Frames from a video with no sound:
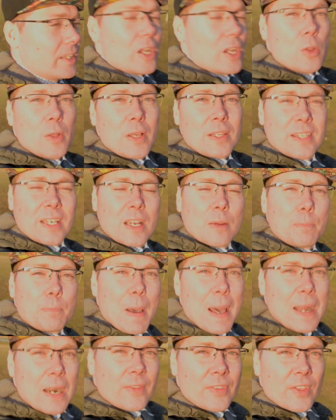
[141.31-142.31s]
The only thing
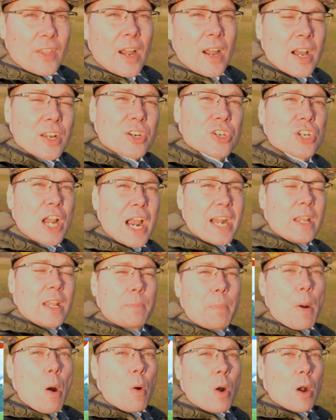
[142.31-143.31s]
better than a shiny
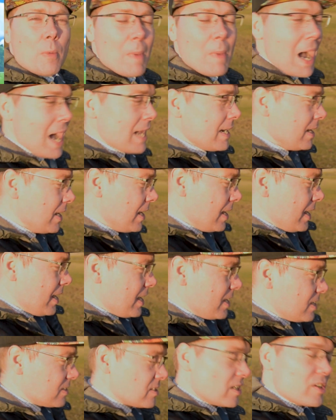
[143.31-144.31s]

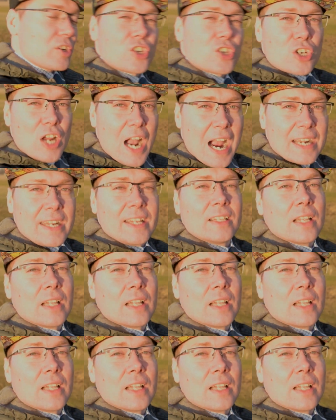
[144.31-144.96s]
Pokemon is a shiny